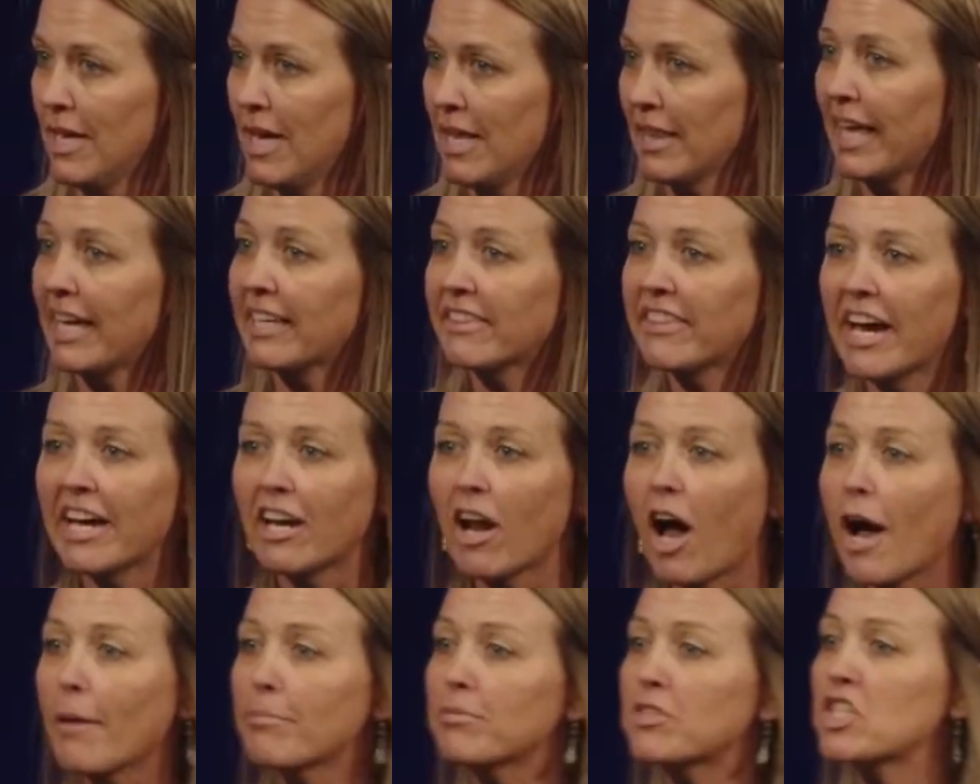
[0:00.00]
Like that
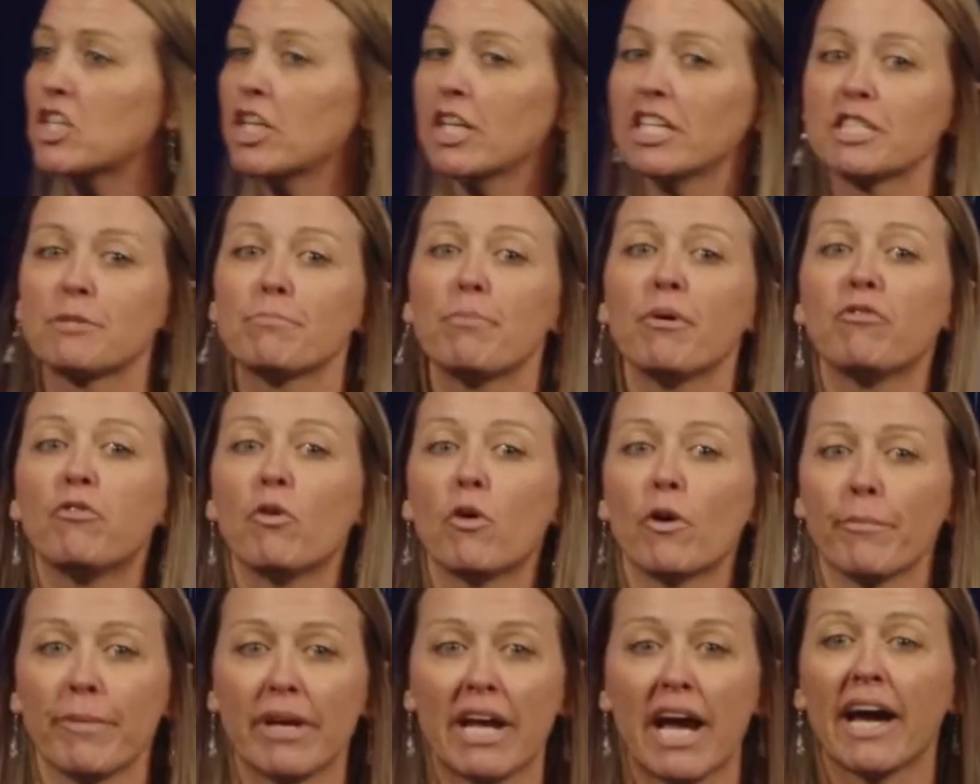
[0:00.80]
option is
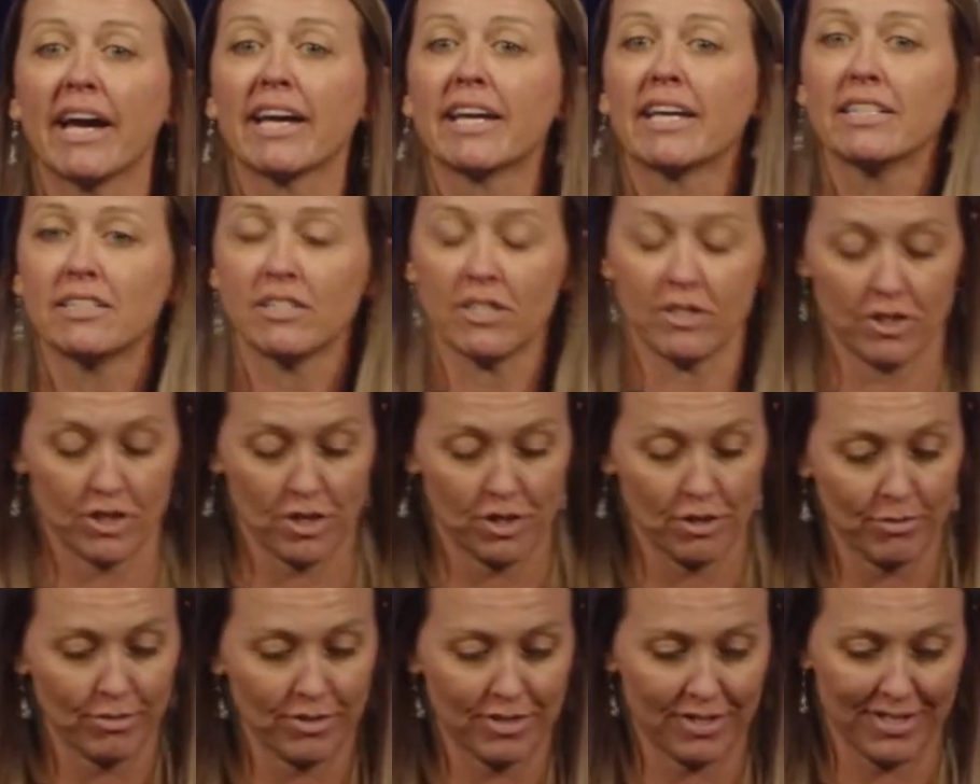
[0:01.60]
before me. I get to
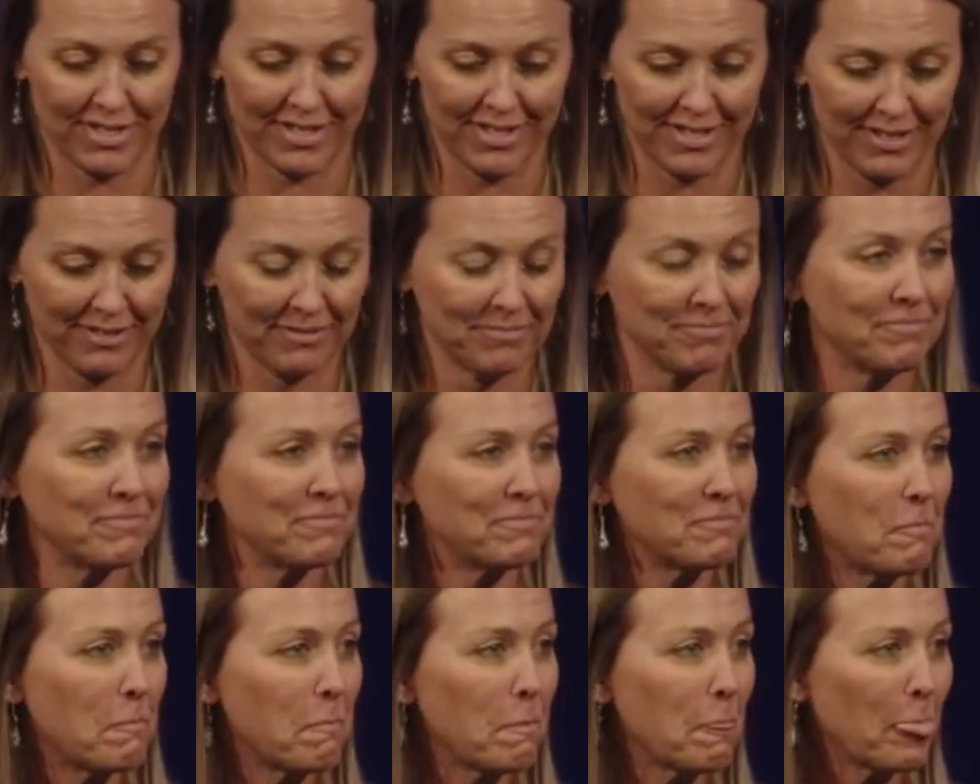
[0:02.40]
choose.
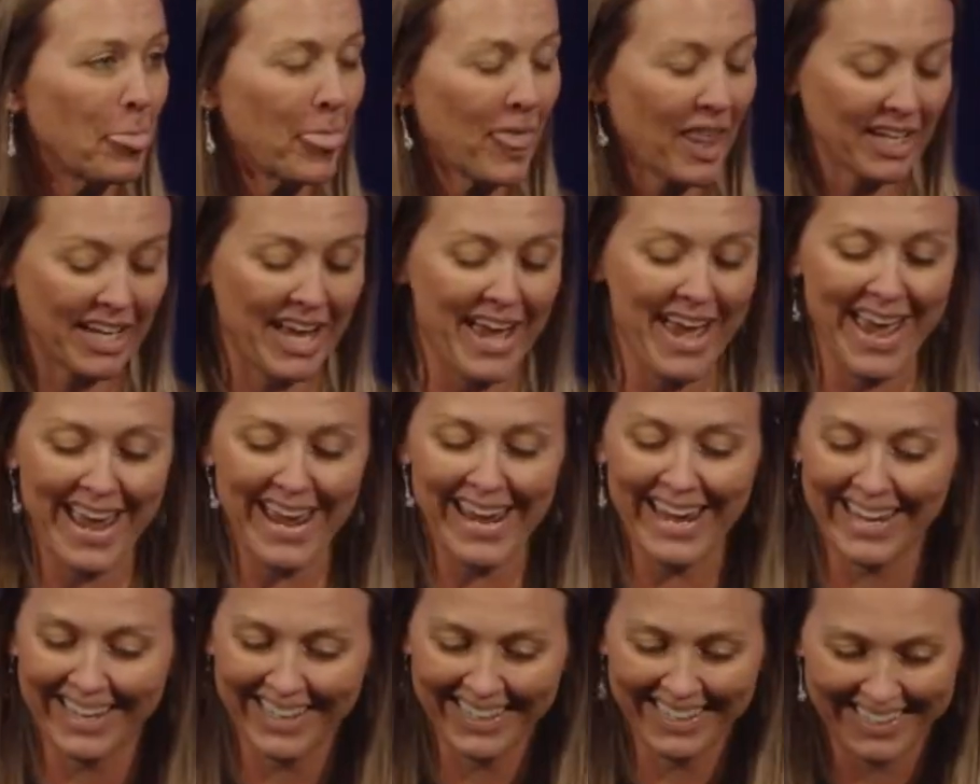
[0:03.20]

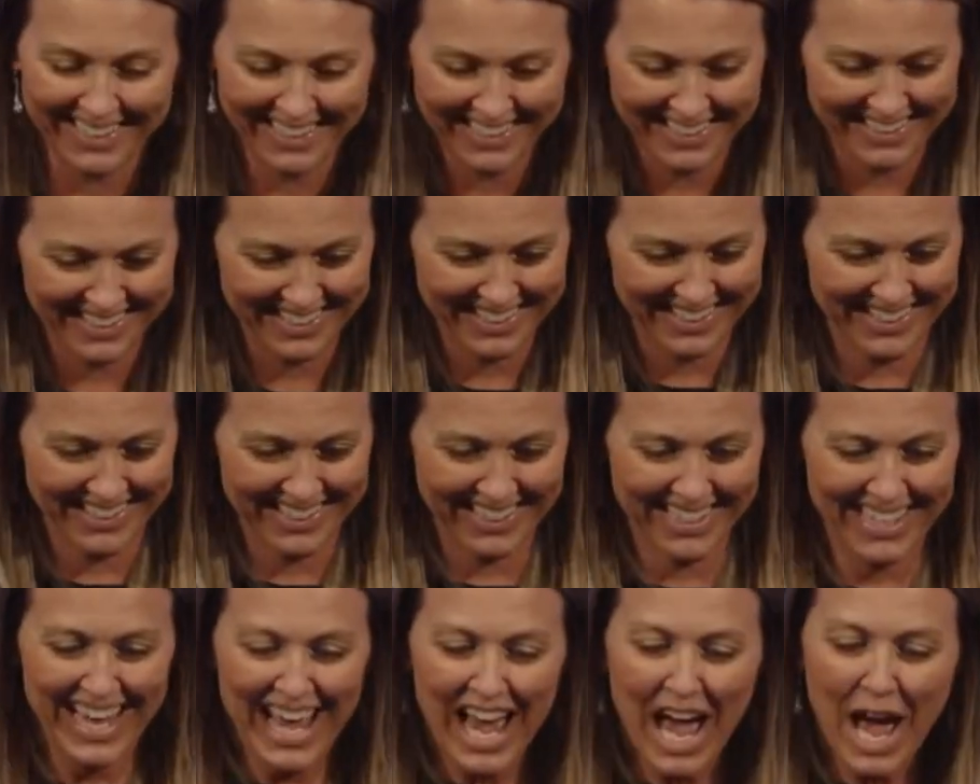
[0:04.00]
Okay.
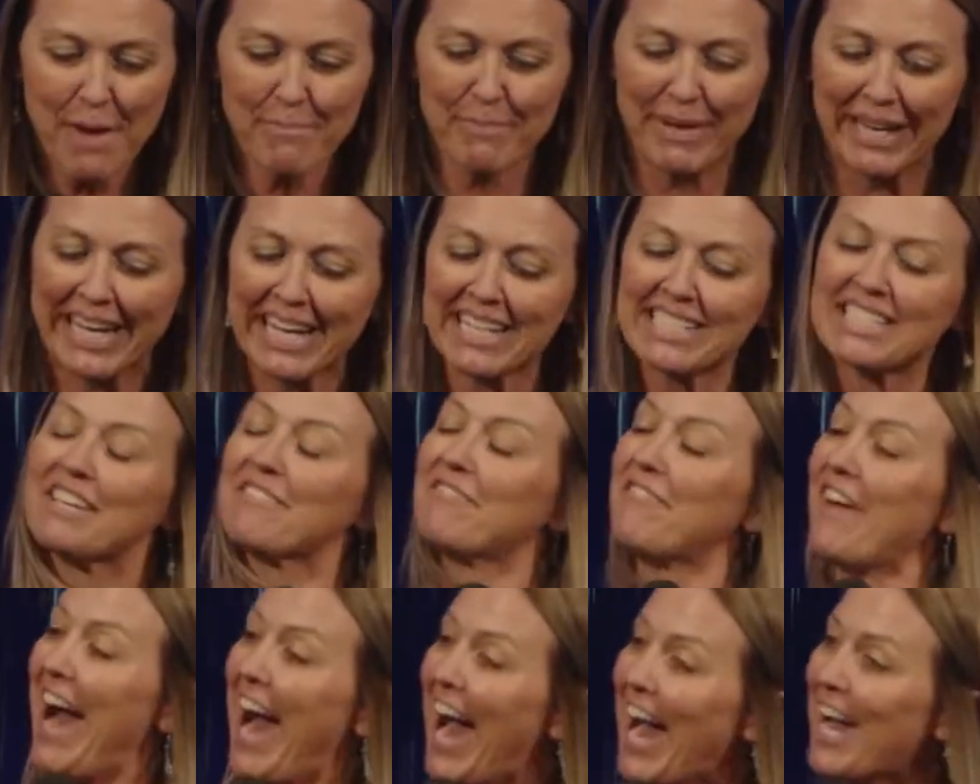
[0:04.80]
Because if
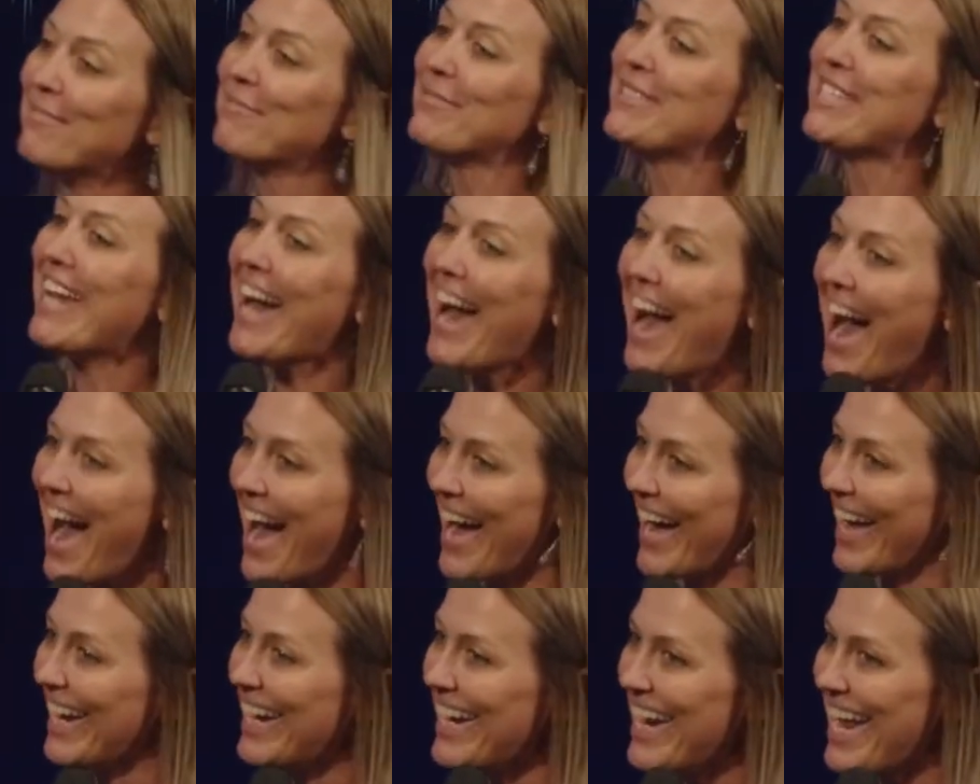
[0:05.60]

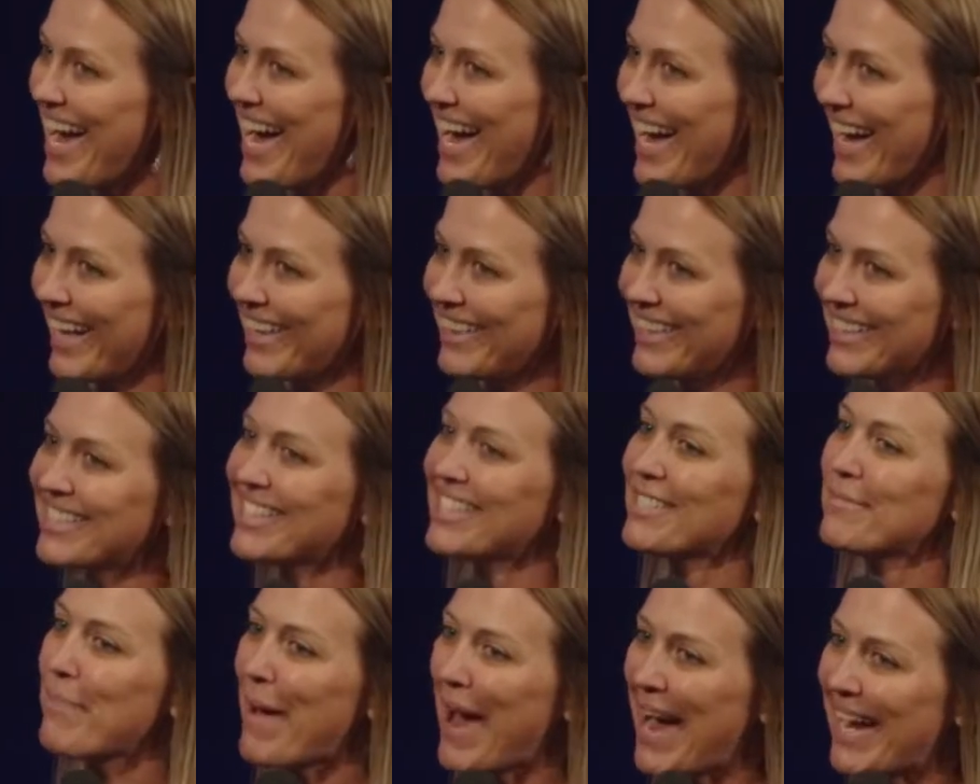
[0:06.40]
I'm done, this
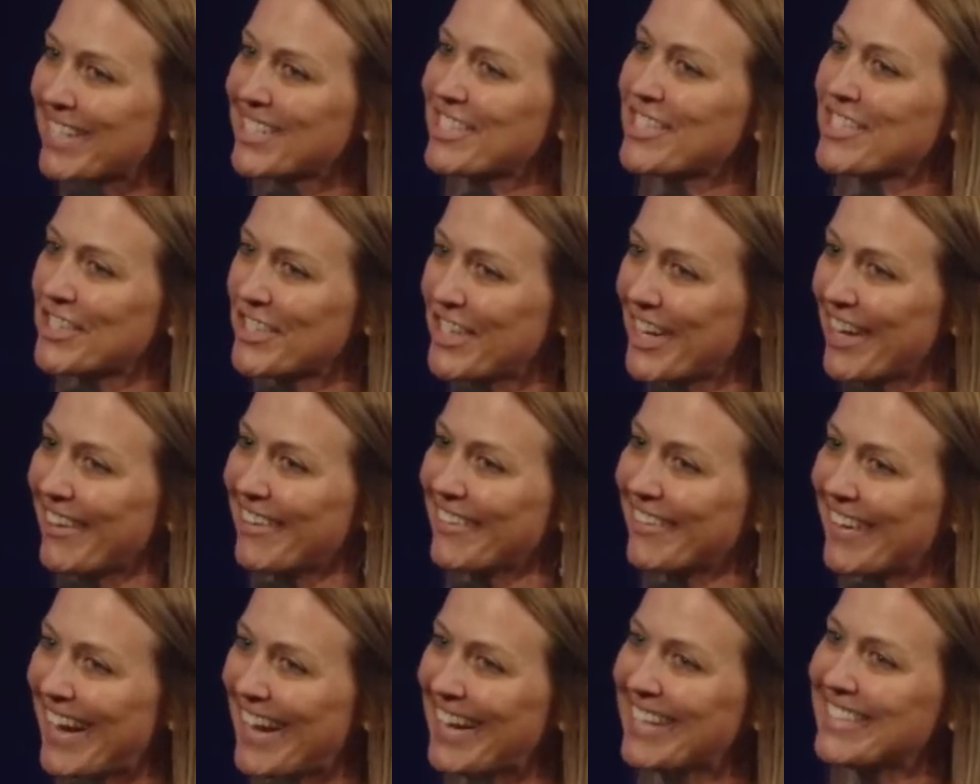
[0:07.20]
is past
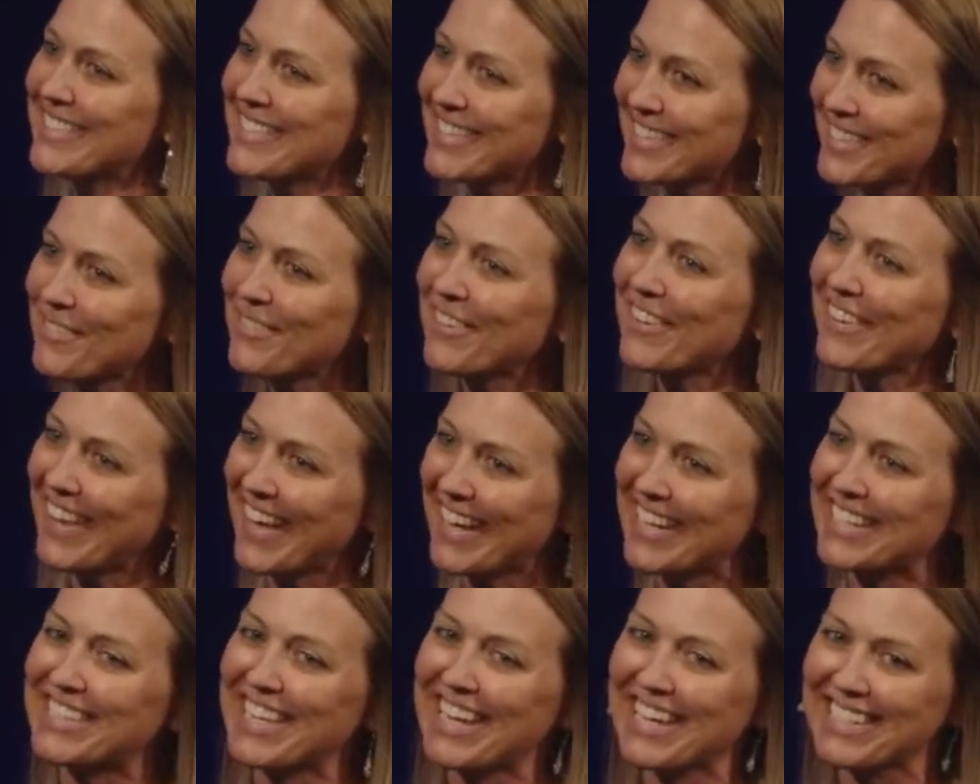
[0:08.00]
Janelle, okay? Just
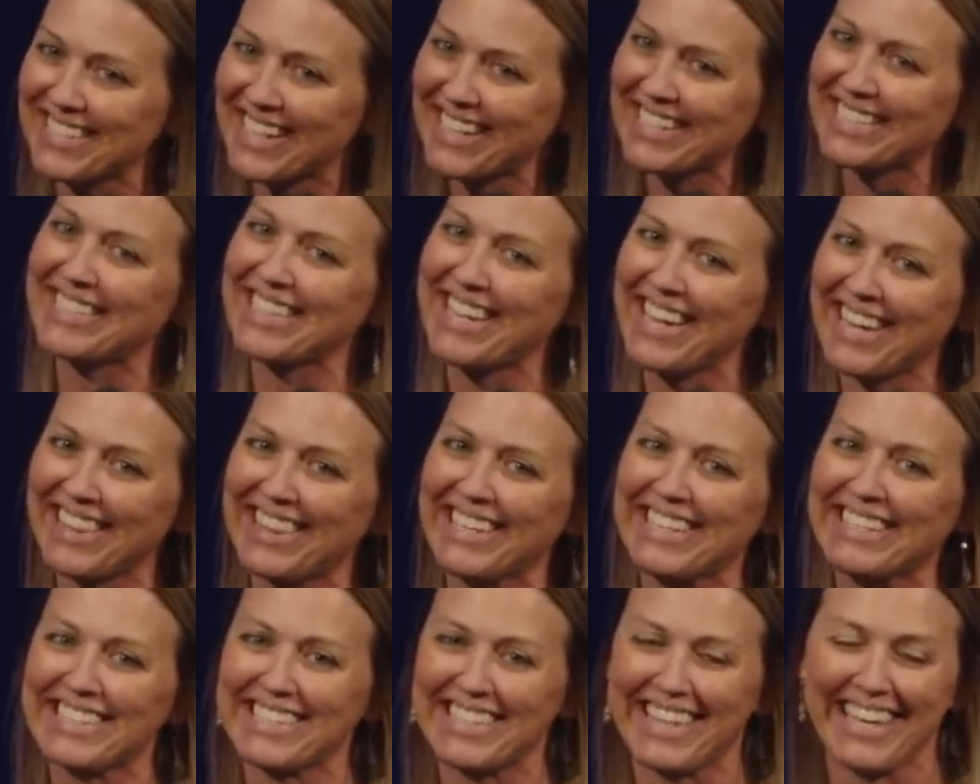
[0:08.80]
realize as I say
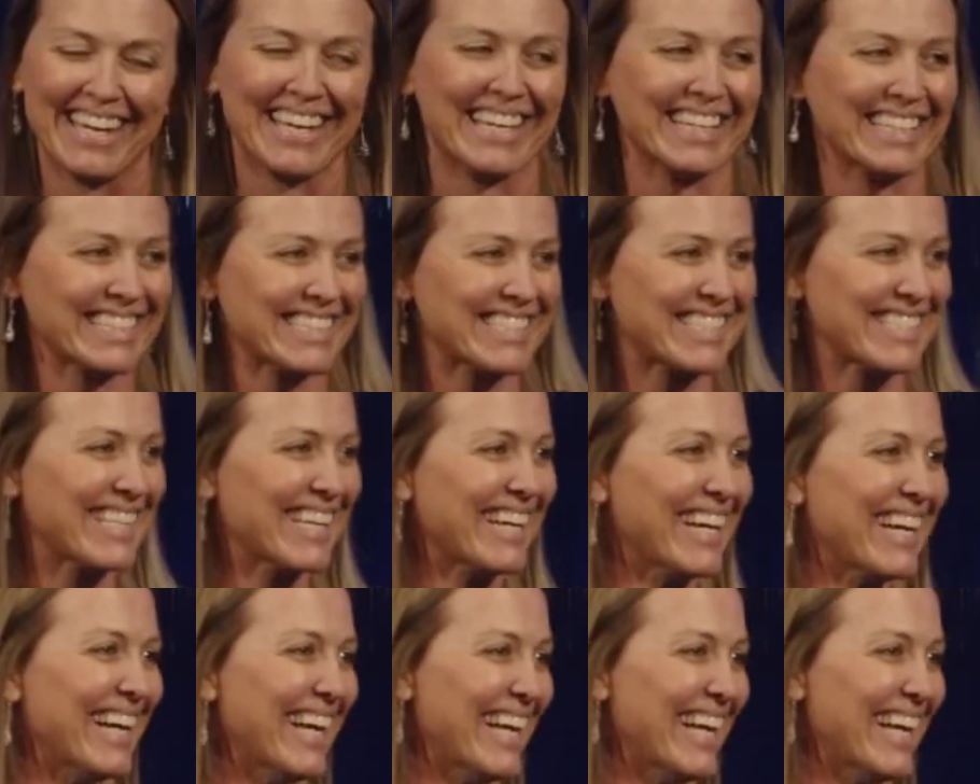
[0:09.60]
these things.